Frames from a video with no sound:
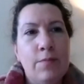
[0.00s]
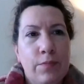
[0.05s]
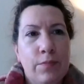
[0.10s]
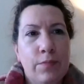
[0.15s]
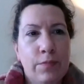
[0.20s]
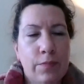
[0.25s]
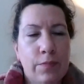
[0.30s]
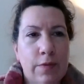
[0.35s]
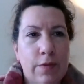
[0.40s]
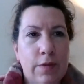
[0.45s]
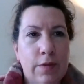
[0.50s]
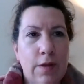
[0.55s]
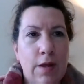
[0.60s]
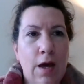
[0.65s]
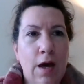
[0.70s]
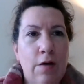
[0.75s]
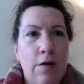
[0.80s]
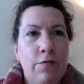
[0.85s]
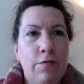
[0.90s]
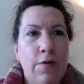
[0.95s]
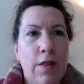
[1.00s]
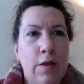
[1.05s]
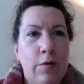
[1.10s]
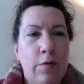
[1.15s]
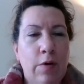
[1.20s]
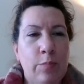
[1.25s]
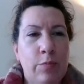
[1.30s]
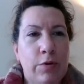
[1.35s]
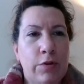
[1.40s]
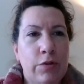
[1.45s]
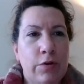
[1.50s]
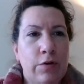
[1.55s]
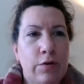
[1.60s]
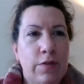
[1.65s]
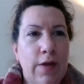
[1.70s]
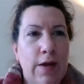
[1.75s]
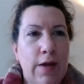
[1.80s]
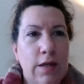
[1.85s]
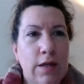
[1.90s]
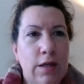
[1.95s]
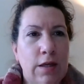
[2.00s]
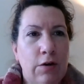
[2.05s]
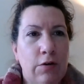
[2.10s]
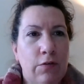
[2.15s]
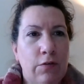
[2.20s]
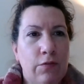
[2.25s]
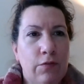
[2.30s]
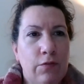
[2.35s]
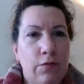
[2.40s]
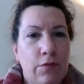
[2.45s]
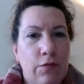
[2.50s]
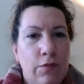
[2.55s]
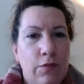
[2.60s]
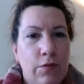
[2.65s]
that you're thinking of from the I'll past. Follow up with her. I, Hannah,